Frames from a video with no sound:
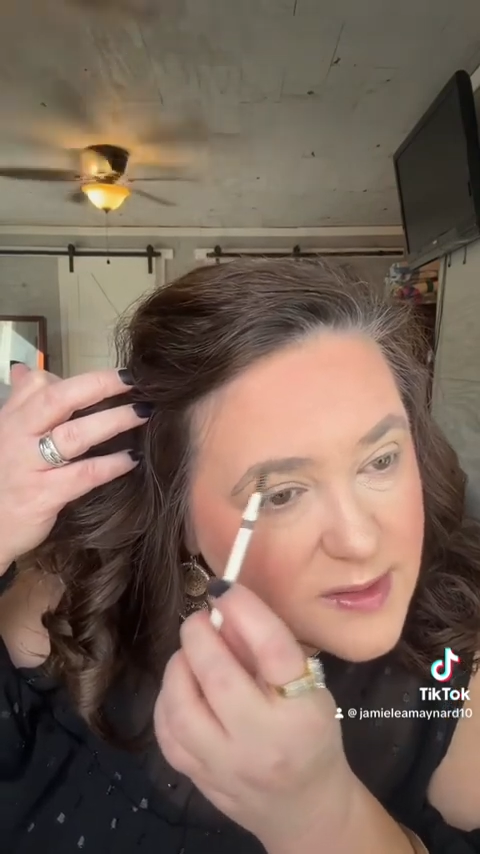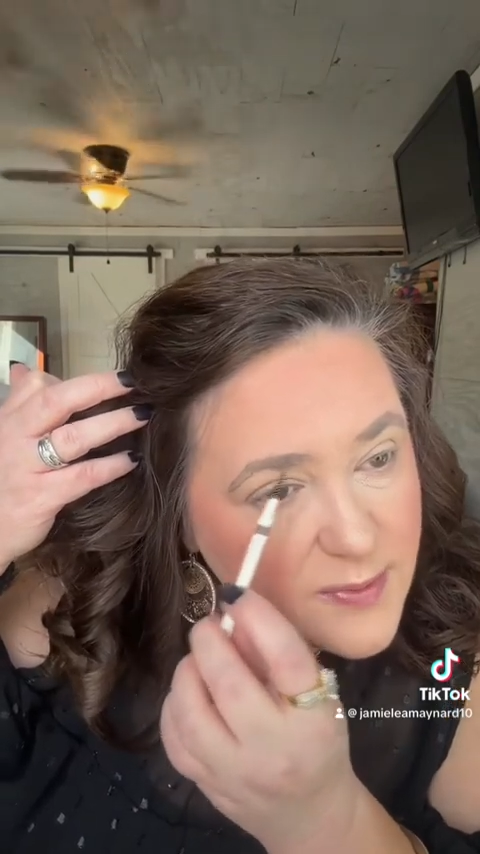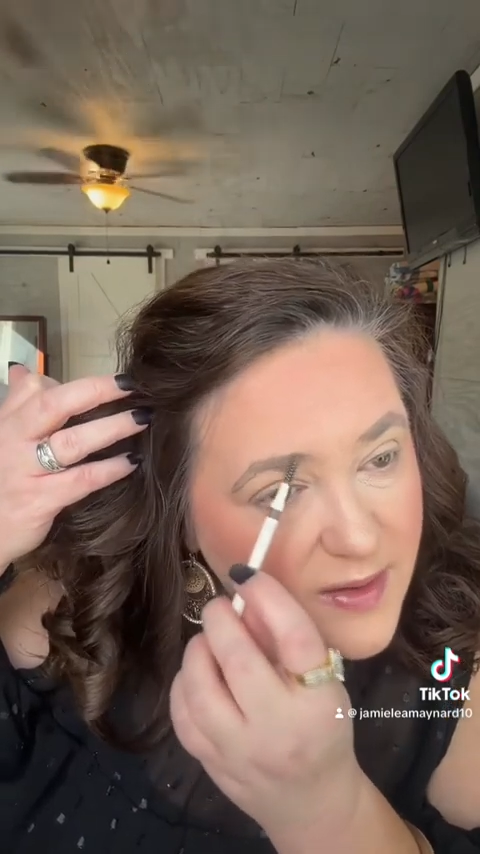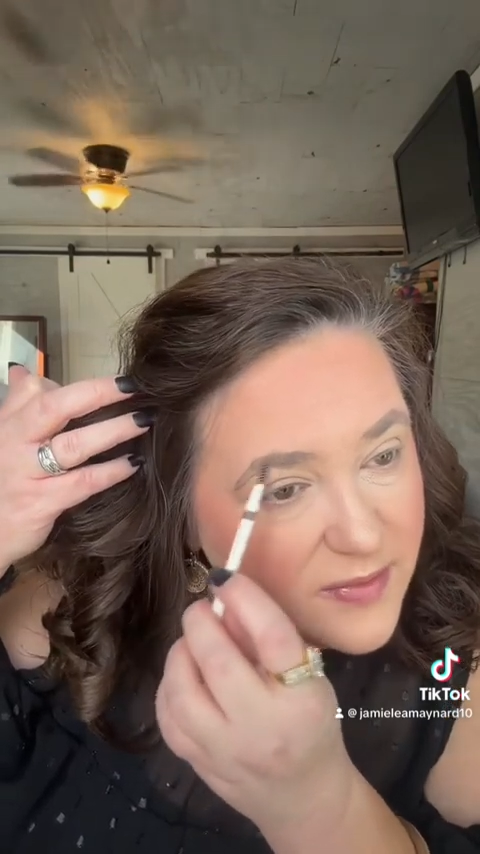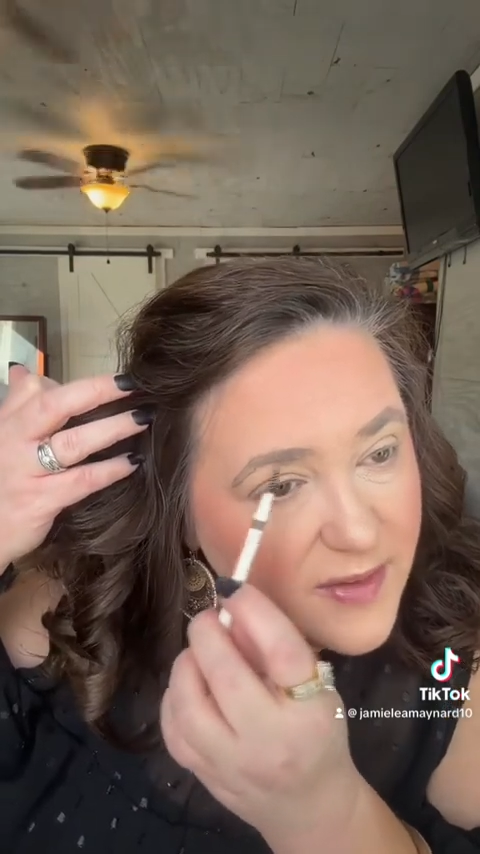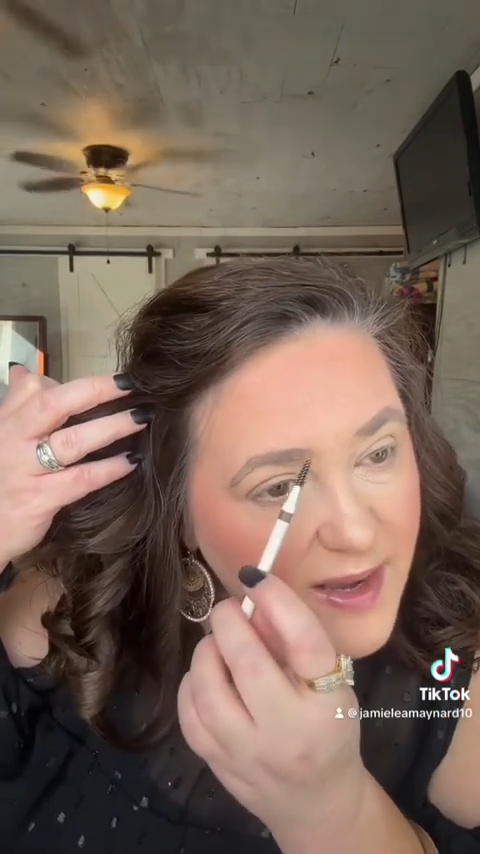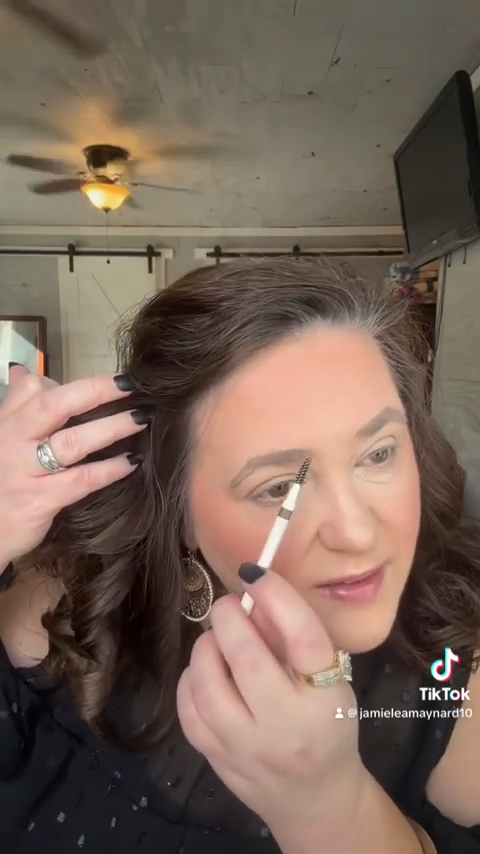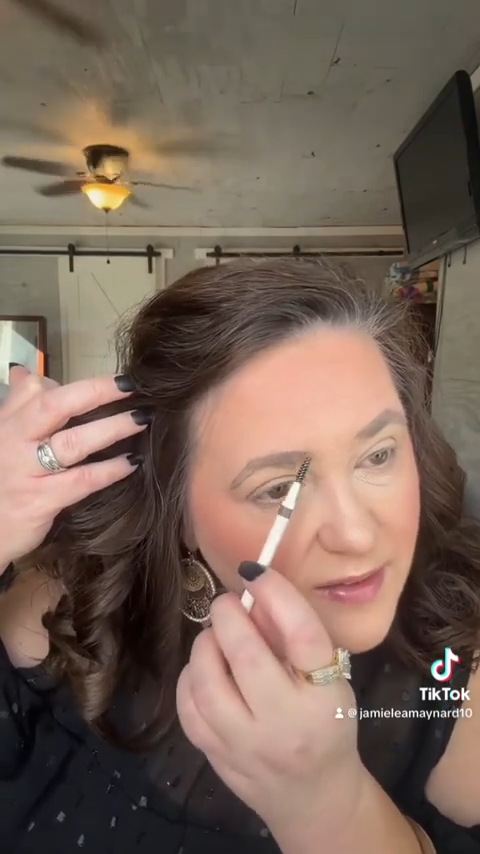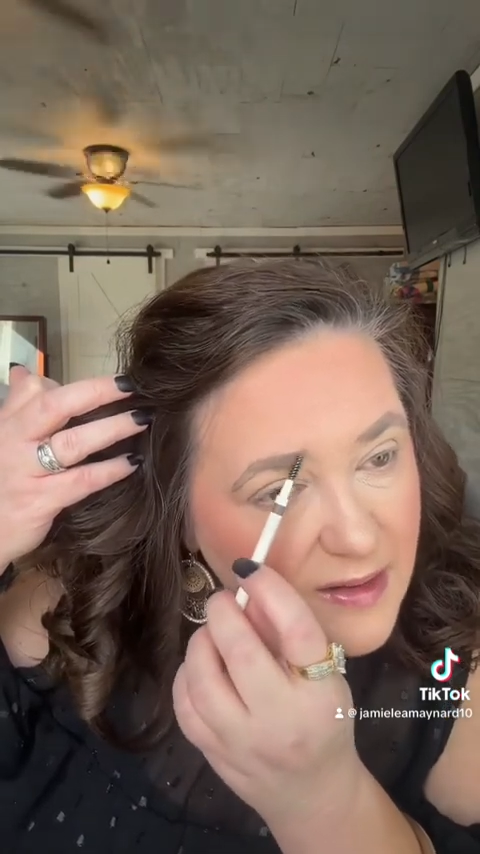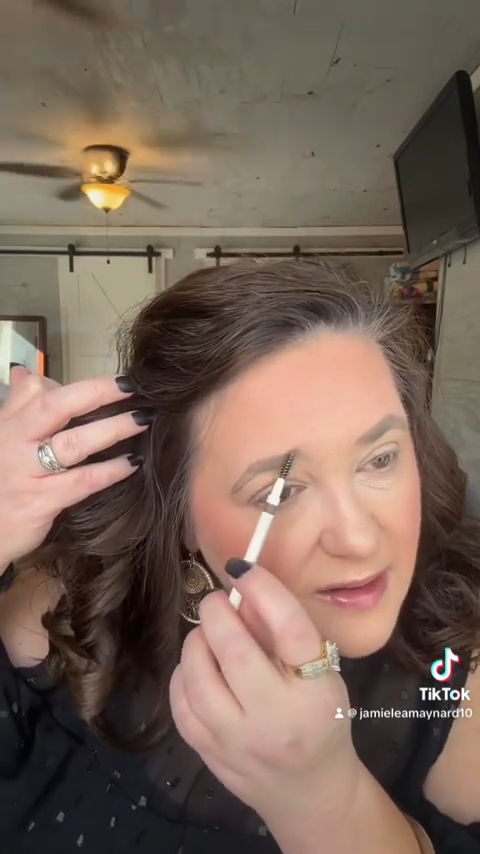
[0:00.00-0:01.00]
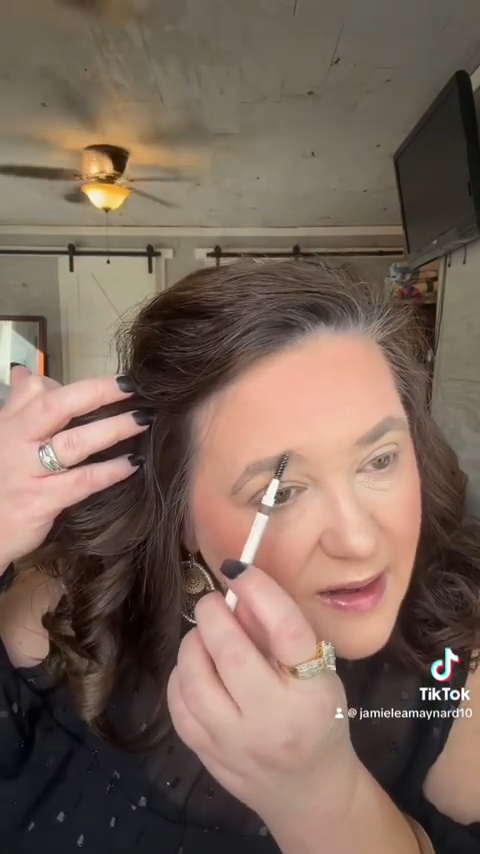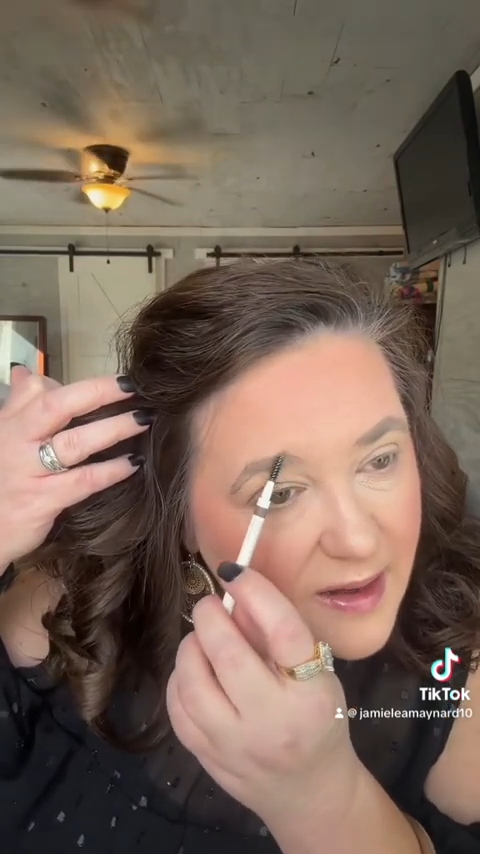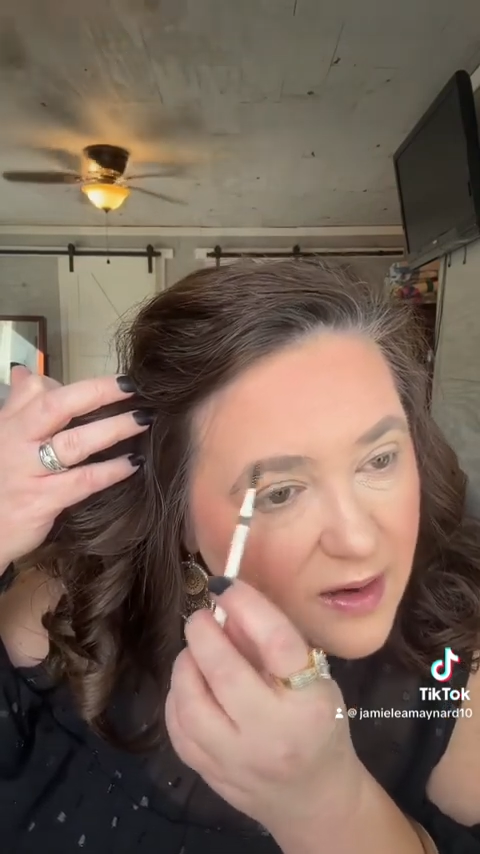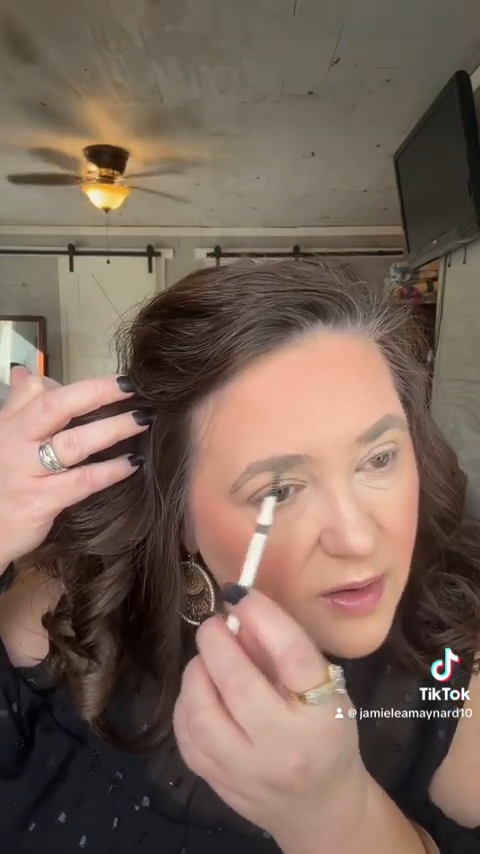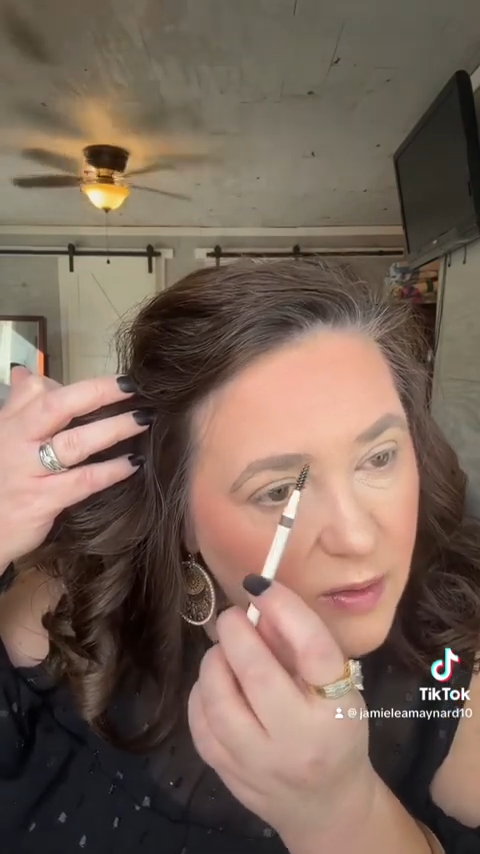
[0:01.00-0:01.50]
my favorite
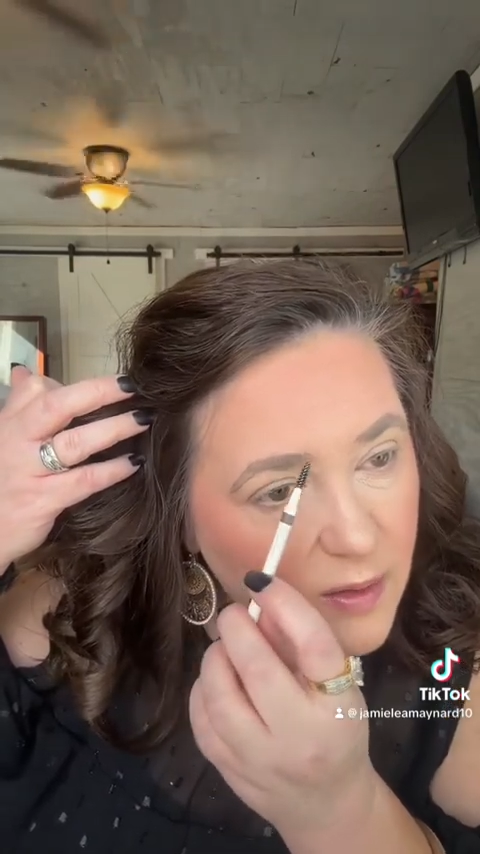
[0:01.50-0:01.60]
now.